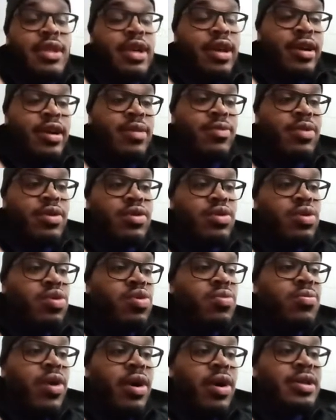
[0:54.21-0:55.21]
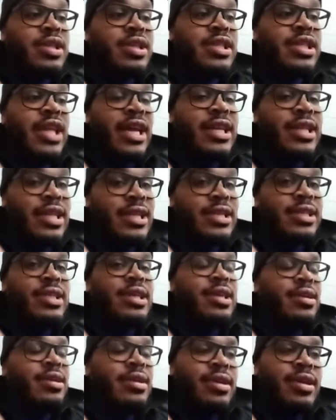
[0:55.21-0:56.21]
there when you do multis like this,
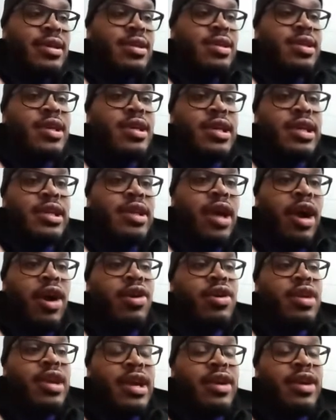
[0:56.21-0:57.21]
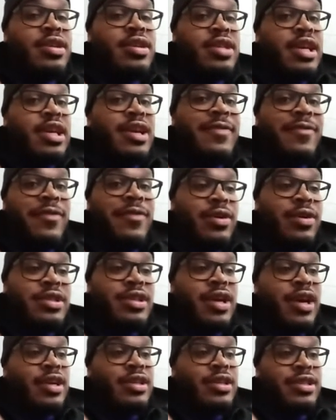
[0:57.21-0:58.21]
these aren't guaranteed four
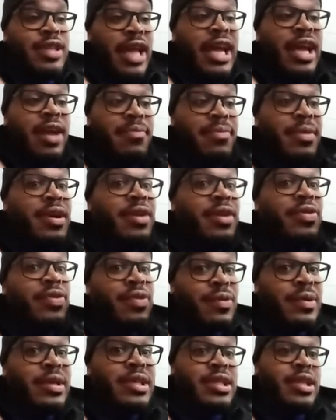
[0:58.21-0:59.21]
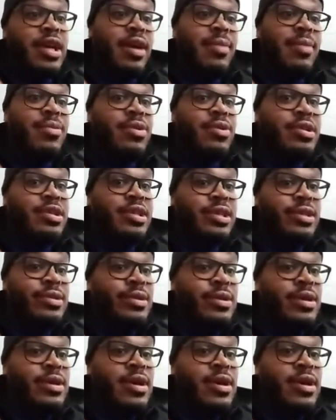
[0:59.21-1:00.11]
stars. They can be a three star multi.